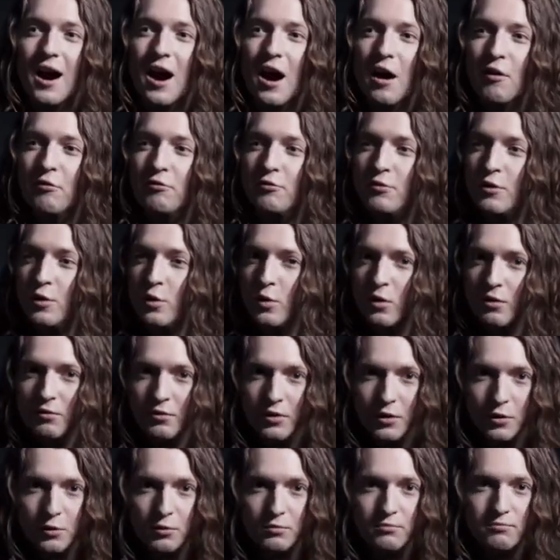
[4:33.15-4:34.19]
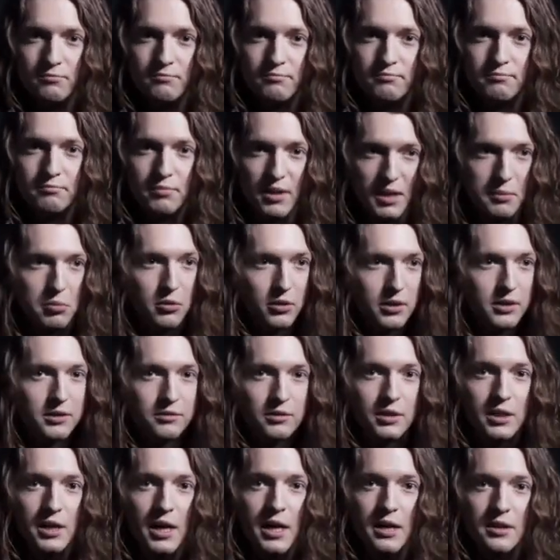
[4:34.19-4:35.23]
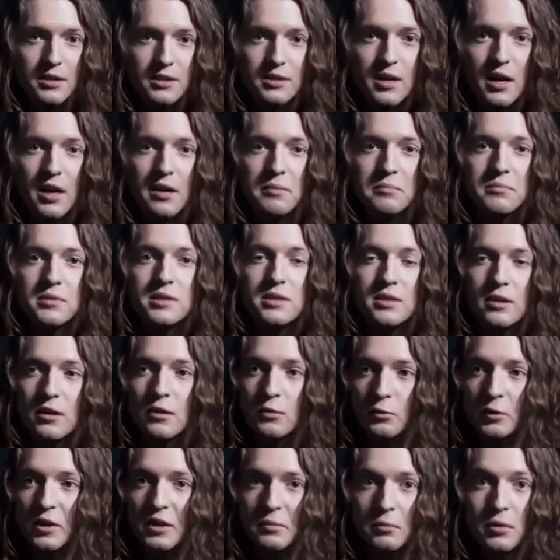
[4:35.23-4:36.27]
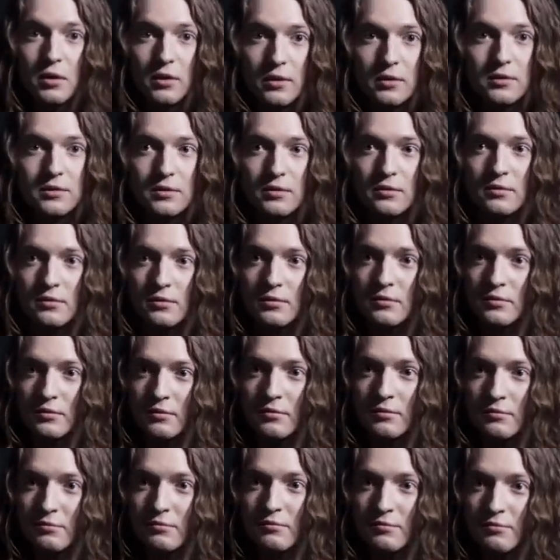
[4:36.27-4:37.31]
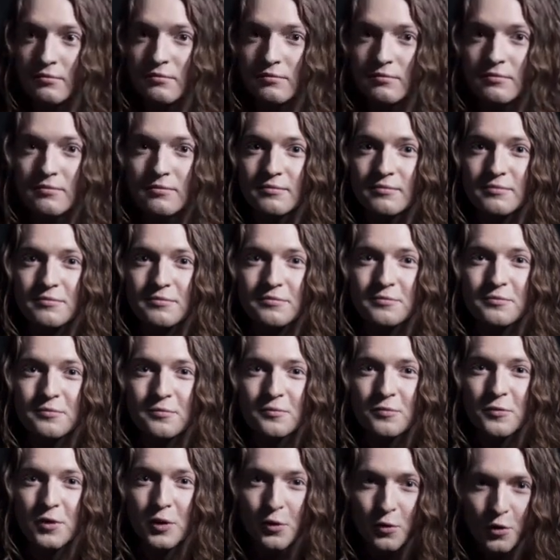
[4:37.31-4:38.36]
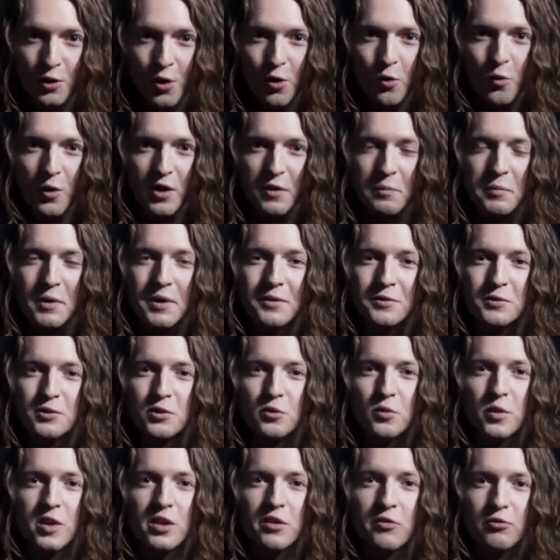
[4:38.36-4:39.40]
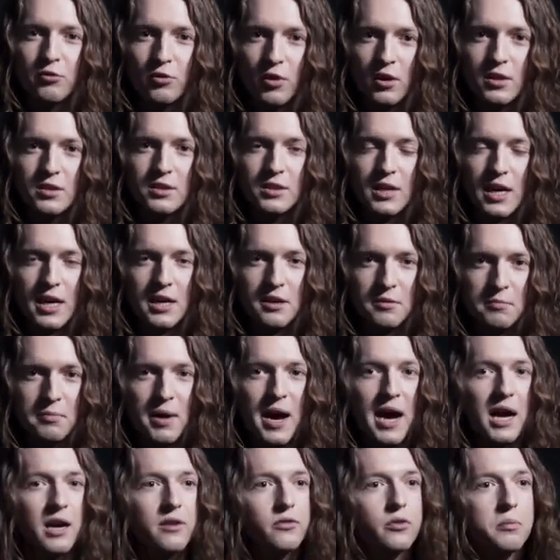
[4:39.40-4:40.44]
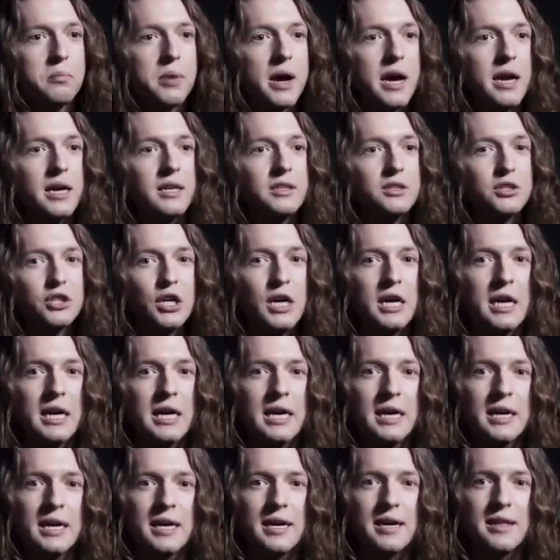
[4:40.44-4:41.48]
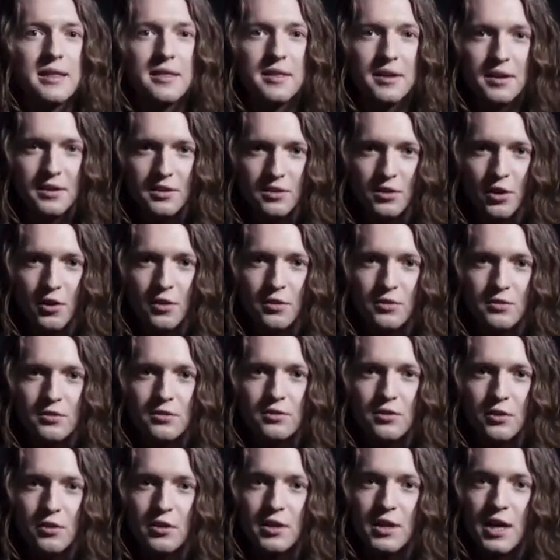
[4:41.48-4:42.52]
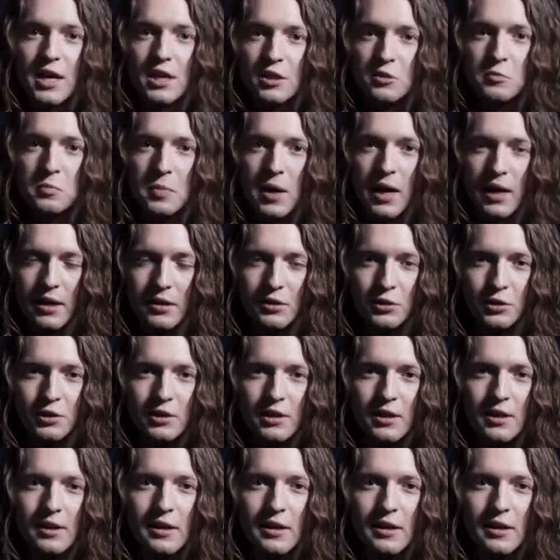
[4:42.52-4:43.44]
A few of you, people in today's time, still read books. You know what it means to read the front and back of a page, then turn to the next page.